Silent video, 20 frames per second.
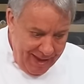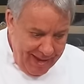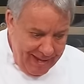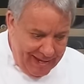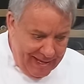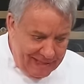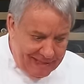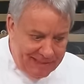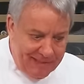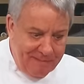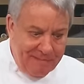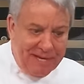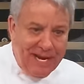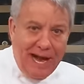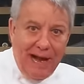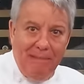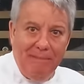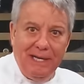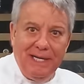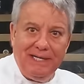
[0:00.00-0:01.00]
Get some
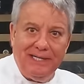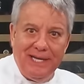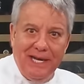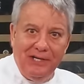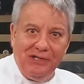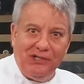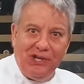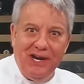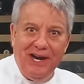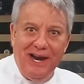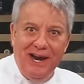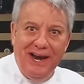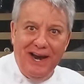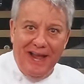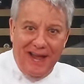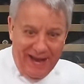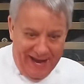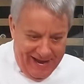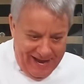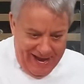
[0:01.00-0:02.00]
caramelization in
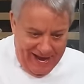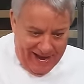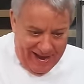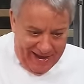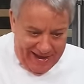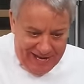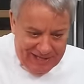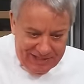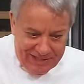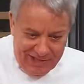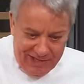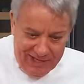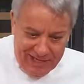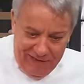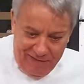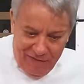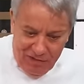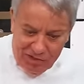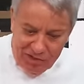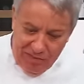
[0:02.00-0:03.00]
there. And that's going to
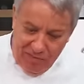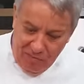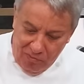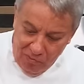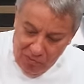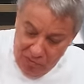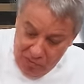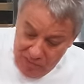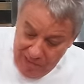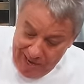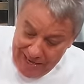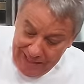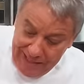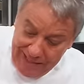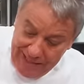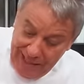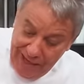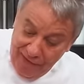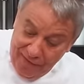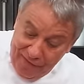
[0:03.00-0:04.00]
give us some great
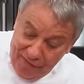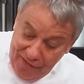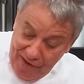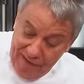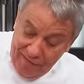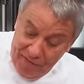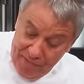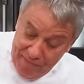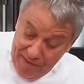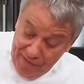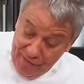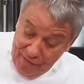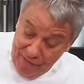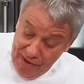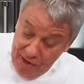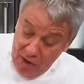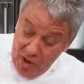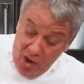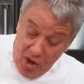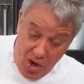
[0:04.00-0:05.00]
deal of flavor, my
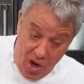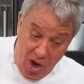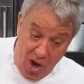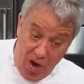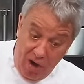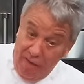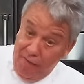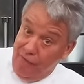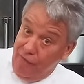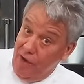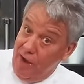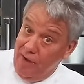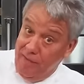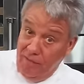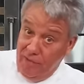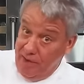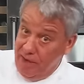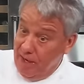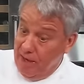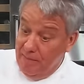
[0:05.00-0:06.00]
friend. A lot of
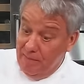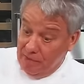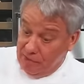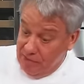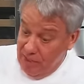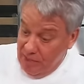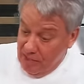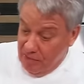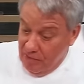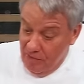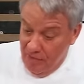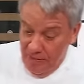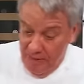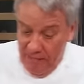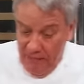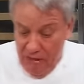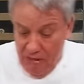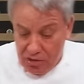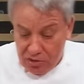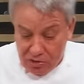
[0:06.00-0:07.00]
flavor there, I'm telling you.
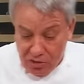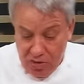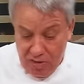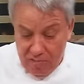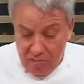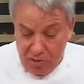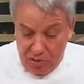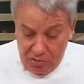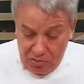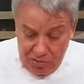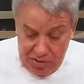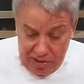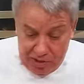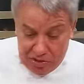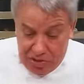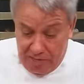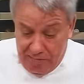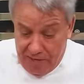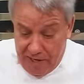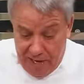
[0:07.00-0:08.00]
So I'm going to do this
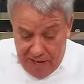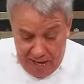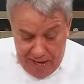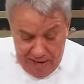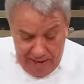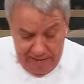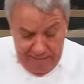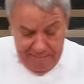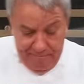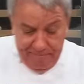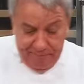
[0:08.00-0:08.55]
over there.